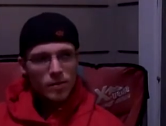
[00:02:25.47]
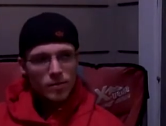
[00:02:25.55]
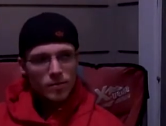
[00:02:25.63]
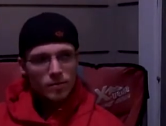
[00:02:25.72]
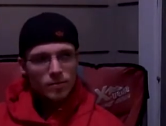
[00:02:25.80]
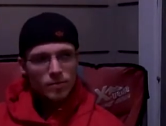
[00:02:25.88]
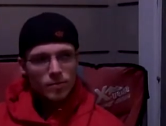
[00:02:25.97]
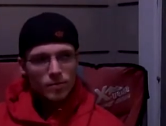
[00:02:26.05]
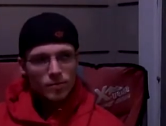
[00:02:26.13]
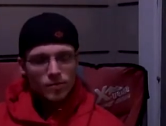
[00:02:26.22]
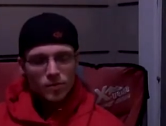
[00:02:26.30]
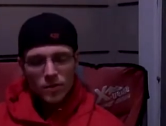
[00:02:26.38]
what's the new place
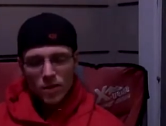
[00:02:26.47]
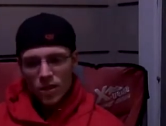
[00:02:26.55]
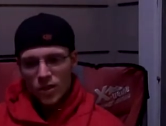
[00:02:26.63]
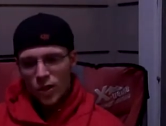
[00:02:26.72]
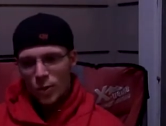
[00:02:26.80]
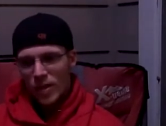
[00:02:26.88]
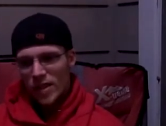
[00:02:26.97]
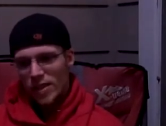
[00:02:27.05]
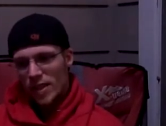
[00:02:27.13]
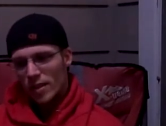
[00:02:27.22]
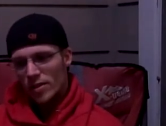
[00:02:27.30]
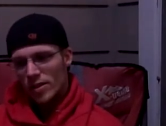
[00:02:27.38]
you go to? New
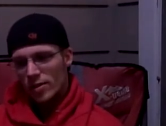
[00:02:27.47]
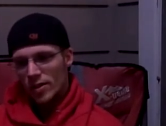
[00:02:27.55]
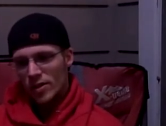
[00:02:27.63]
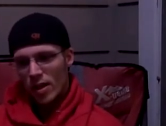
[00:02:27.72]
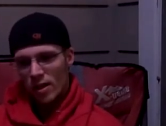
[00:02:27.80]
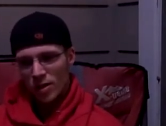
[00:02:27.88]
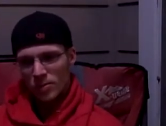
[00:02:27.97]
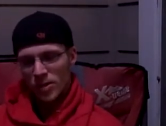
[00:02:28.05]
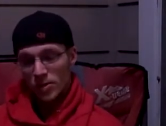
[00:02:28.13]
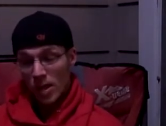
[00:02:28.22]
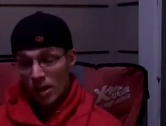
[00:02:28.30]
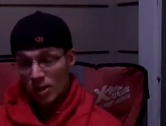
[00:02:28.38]
place I go to is
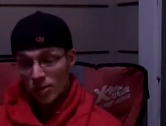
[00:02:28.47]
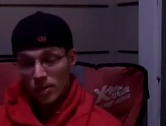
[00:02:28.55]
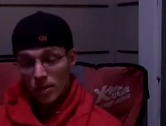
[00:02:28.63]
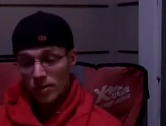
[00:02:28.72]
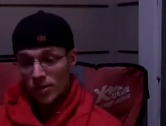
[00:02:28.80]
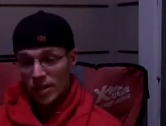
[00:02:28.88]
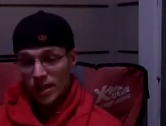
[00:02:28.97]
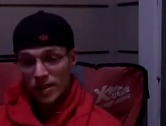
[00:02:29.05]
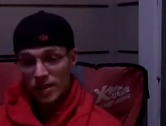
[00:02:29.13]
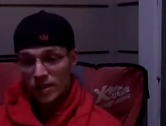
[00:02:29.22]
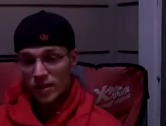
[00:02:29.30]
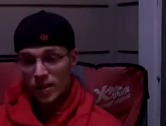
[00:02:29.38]
Tucker's Tucker's Blues, and
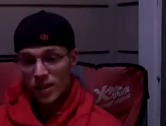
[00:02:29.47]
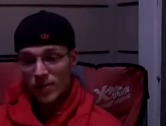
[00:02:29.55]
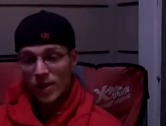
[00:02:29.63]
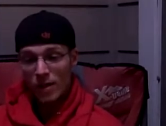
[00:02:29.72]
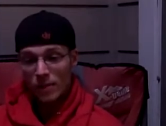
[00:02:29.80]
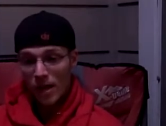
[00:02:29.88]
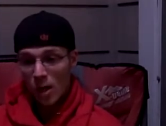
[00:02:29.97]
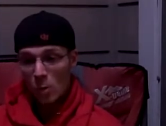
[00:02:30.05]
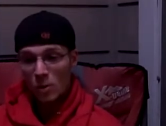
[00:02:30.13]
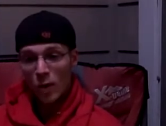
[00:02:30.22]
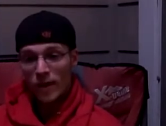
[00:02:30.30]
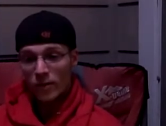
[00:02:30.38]
it's it's become my
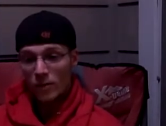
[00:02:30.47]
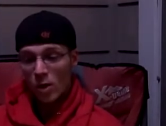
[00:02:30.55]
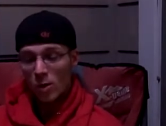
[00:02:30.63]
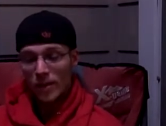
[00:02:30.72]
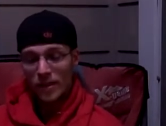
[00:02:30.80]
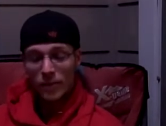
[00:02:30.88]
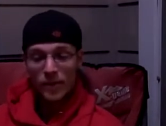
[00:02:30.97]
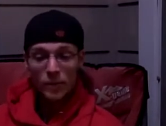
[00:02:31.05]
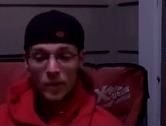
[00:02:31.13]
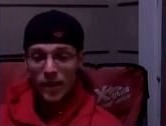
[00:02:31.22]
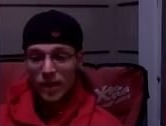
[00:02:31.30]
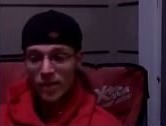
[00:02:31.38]
home away from home. Like
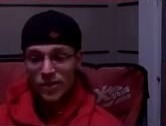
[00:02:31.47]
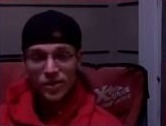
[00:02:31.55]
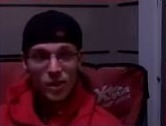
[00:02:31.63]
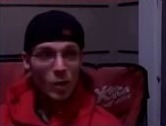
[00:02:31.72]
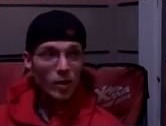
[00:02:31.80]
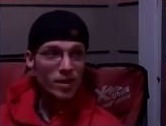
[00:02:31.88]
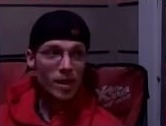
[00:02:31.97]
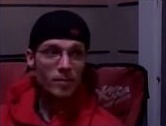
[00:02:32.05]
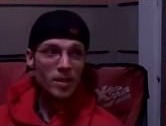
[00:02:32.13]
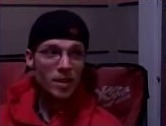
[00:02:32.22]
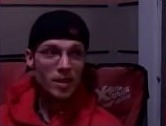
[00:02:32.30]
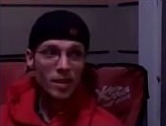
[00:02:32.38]
the people there are so
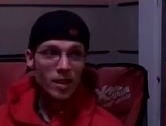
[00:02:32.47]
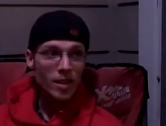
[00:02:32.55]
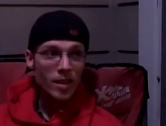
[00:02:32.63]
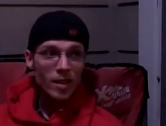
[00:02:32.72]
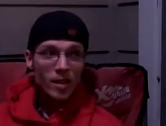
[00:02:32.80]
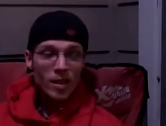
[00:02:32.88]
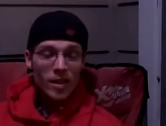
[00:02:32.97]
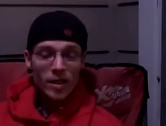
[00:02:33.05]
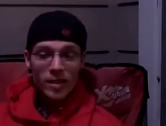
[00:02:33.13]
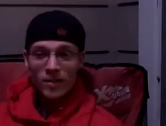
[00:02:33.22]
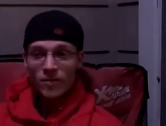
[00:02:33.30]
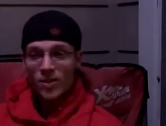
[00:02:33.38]
accepting.
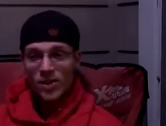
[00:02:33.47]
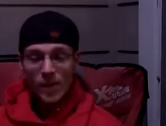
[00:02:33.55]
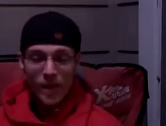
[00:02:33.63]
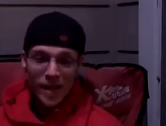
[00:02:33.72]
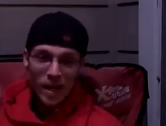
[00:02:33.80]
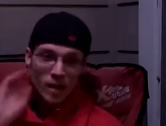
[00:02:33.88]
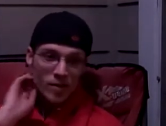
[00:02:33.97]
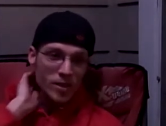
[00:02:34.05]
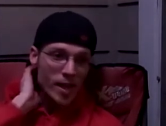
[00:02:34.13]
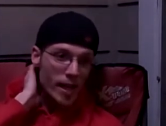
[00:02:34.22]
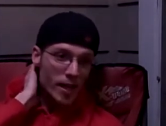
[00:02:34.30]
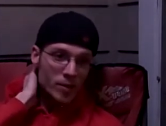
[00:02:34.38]
Like the first time I got
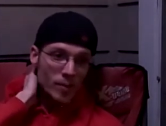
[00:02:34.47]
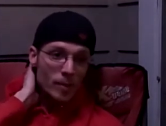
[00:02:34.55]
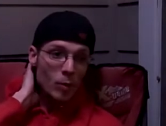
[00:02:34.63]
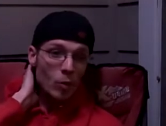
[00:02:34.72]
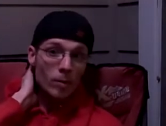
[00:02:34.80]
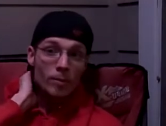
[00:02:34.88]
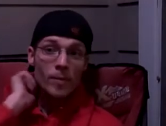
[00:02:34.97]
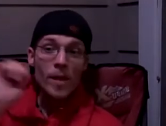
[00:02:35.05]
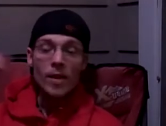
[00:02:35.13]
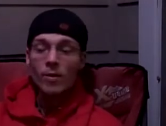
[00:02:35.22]
off stage, people were